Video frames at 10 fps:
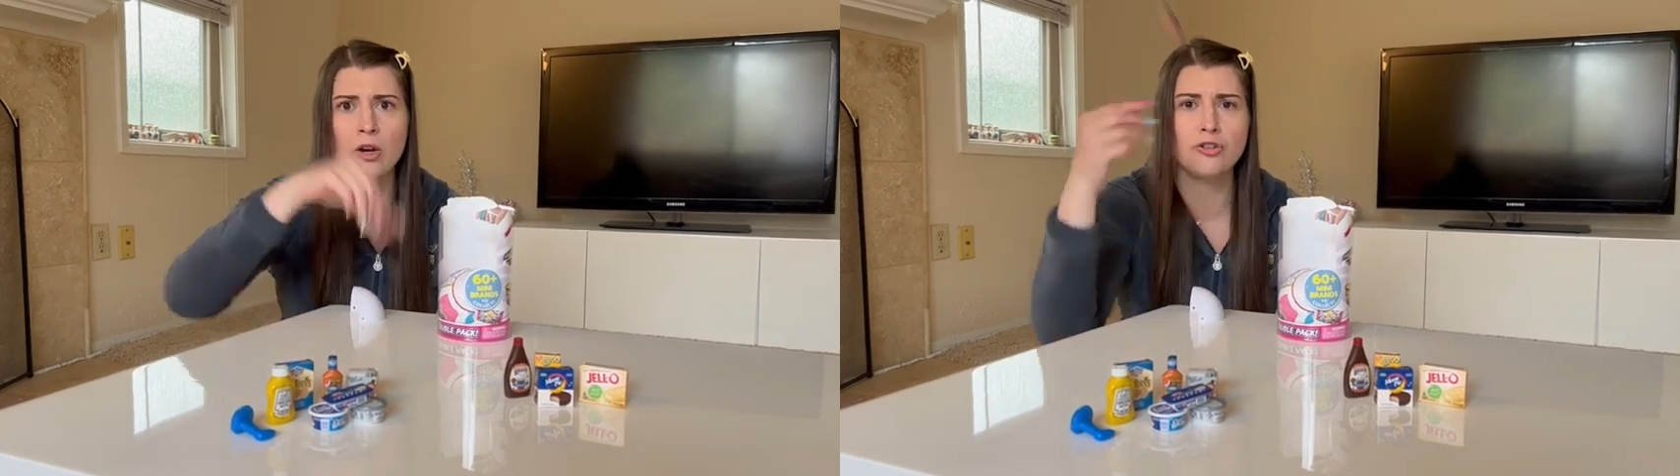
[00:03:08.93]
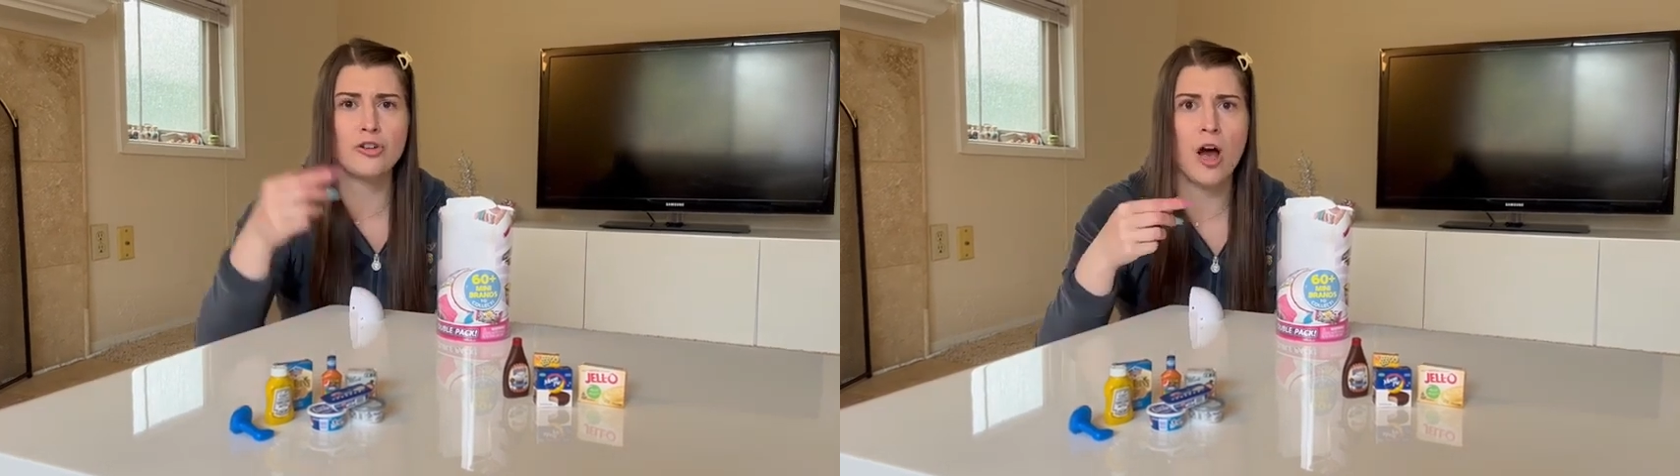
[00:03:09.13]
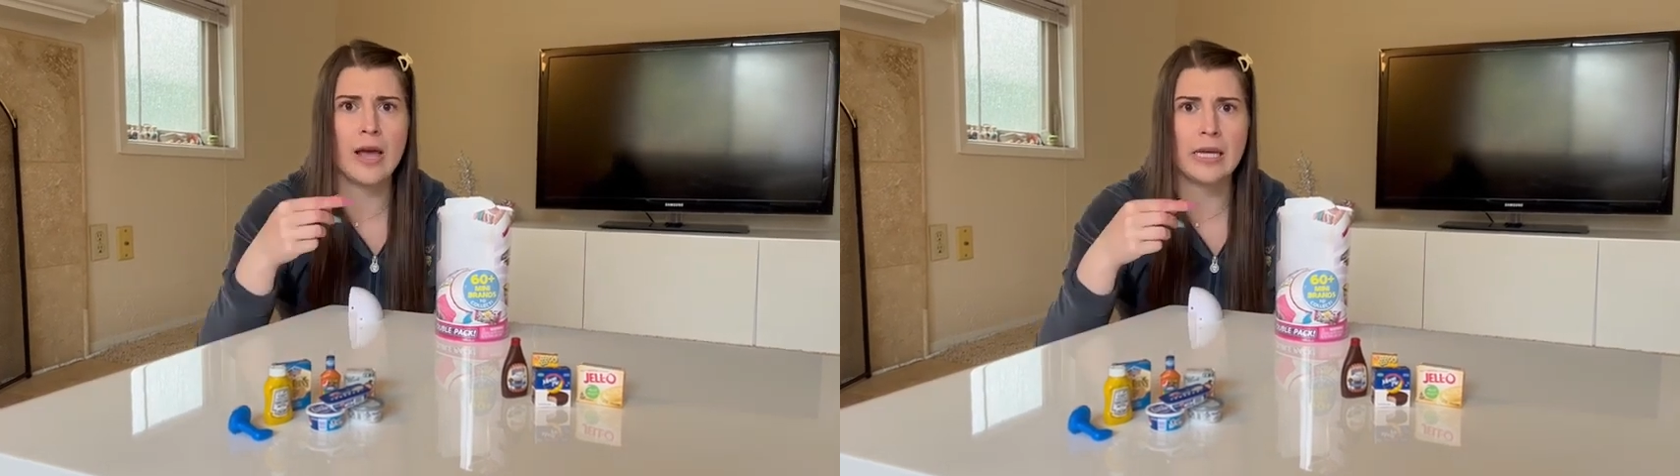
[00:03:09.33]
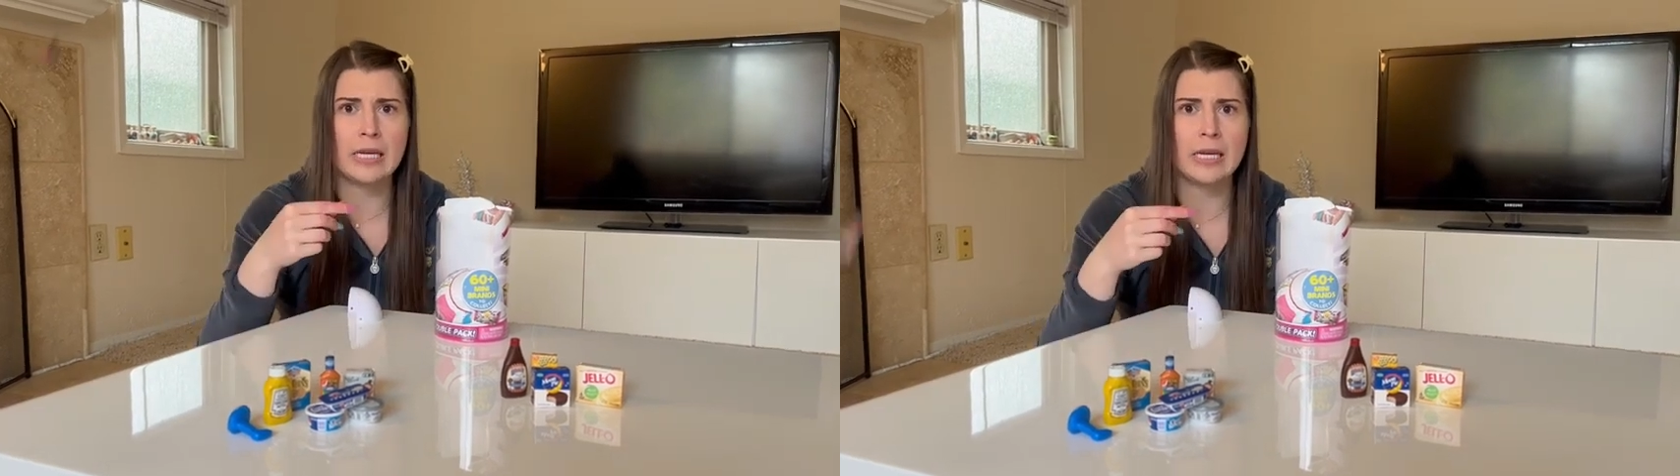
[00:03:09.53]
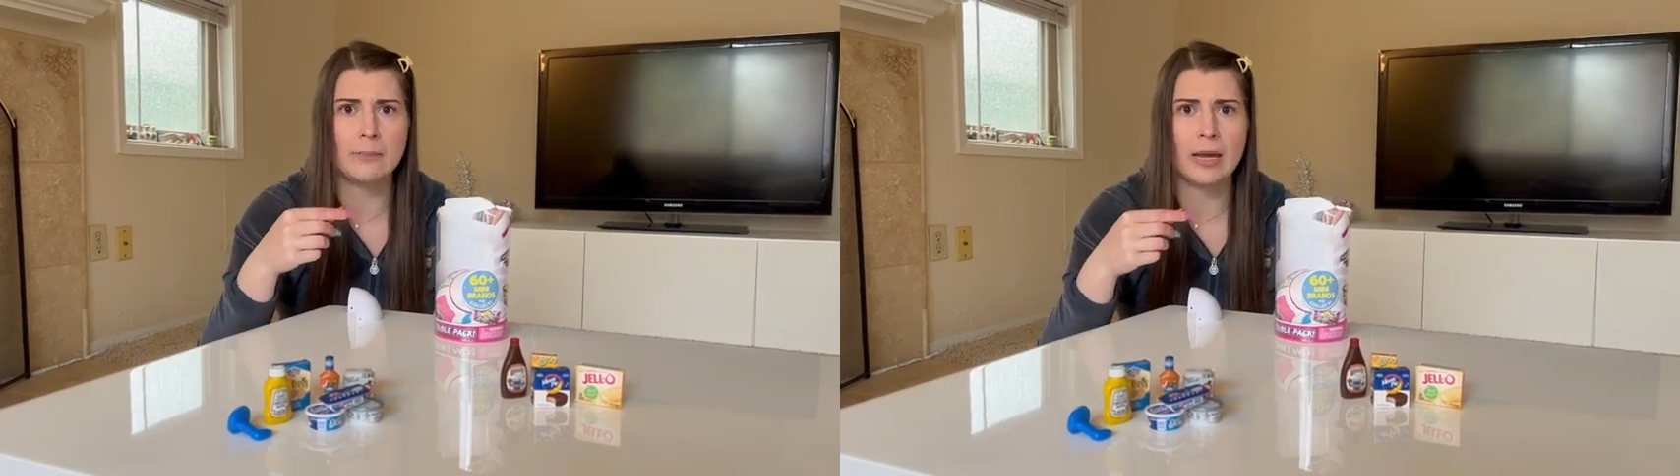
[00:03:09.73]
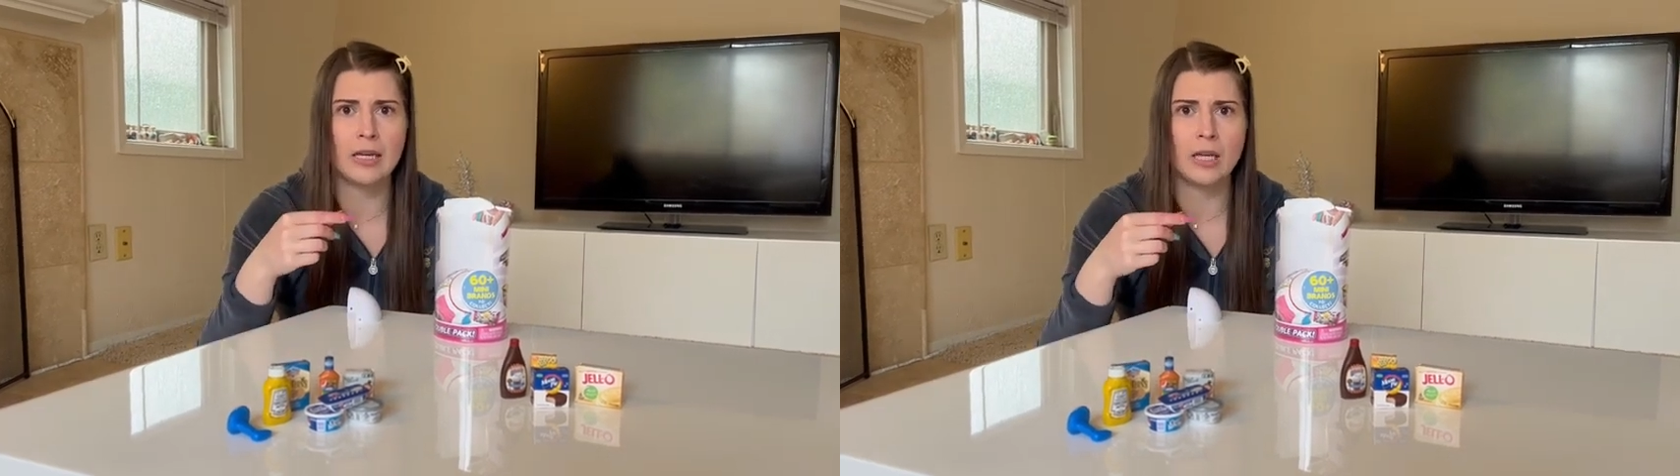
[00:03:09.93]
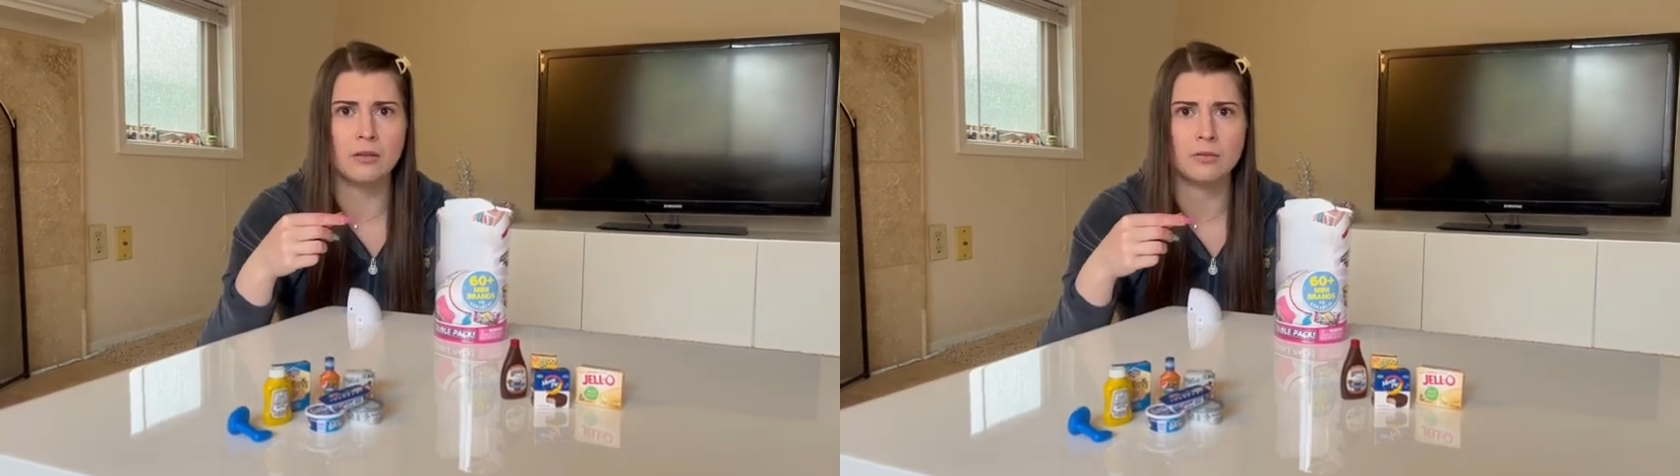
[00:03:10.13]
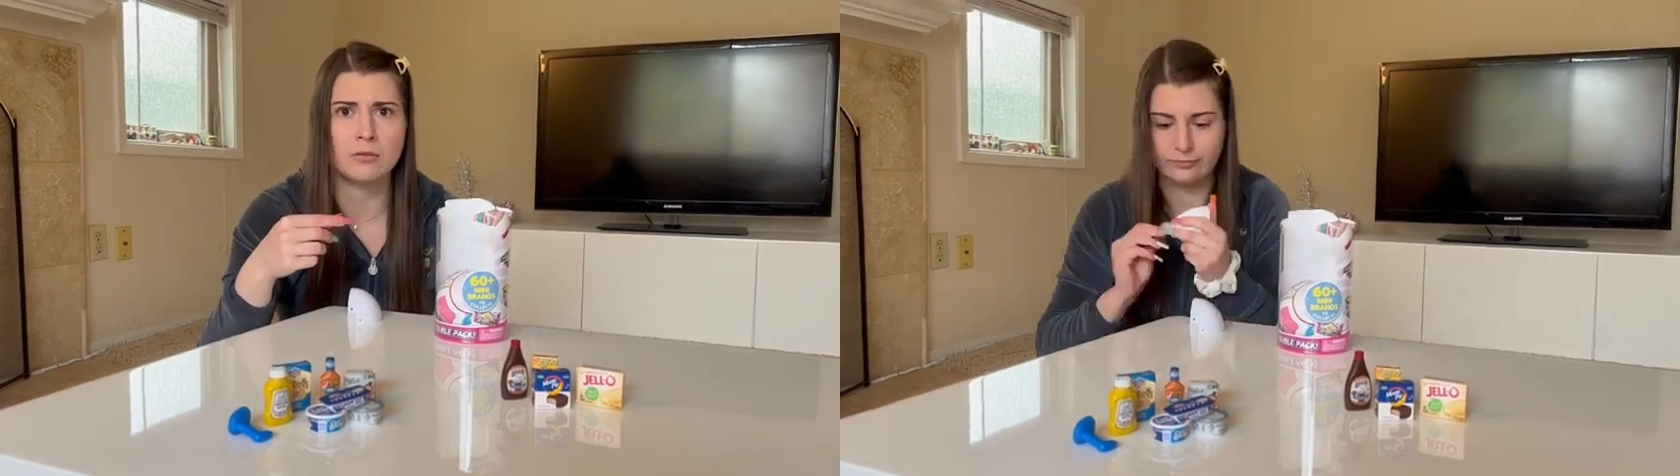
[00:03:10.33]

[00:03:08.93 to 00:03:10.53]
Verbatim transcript: are not eating bacon.